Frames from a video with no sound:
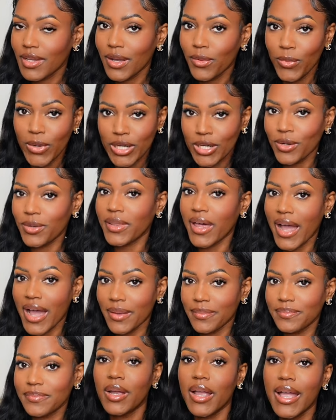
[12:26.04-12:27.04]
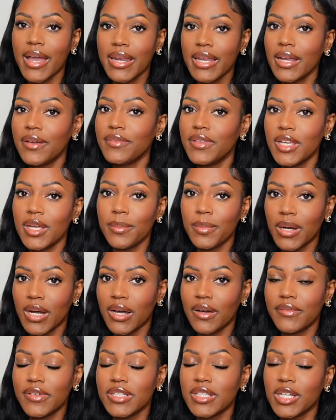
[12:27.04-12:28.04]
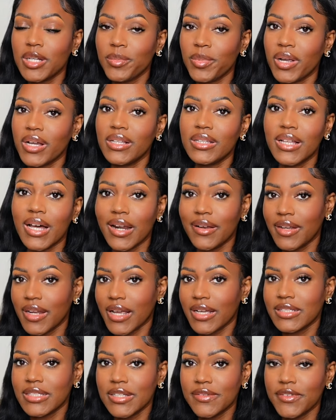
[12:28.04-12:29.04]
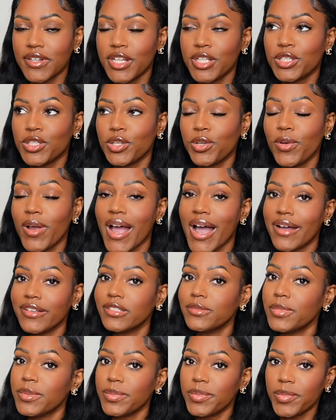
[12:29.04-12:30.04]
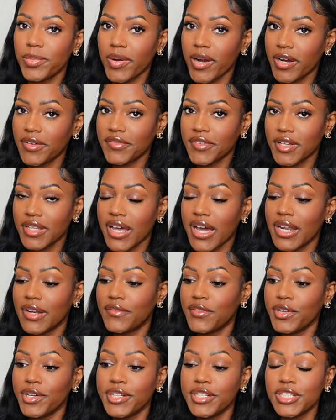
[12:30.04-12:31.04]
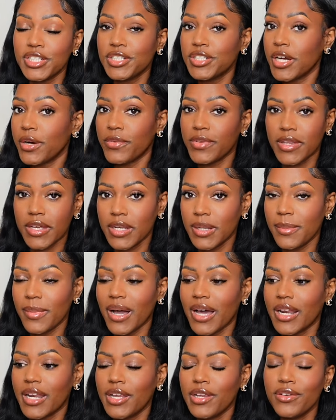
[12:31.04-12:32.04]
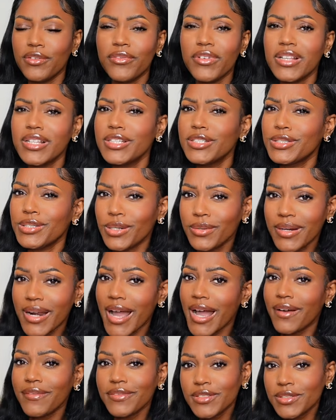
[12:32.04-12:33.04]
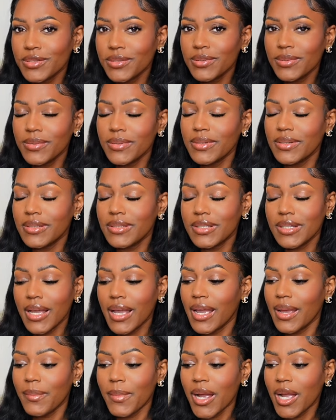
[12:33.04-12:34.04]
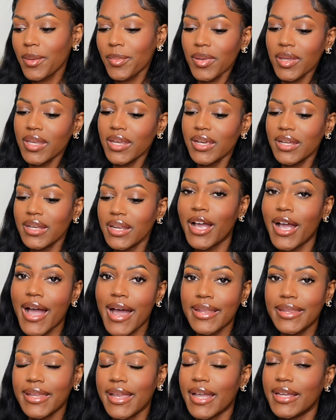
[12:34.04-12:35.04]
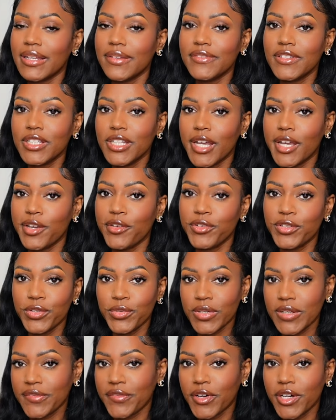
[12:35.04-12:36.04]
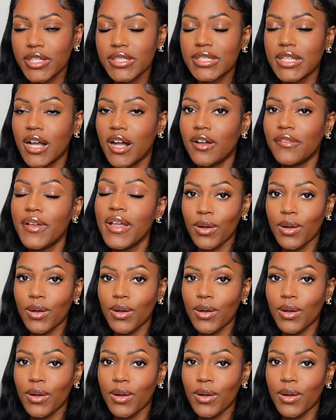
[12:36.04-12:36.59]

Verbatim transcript: We know that. Any of the above is going to bring a lot of negativity. So you have to be prepared for that if you're going to share with anybody. You really don't have to in my opinion. Like at the end of the day, you're doing it for yourself.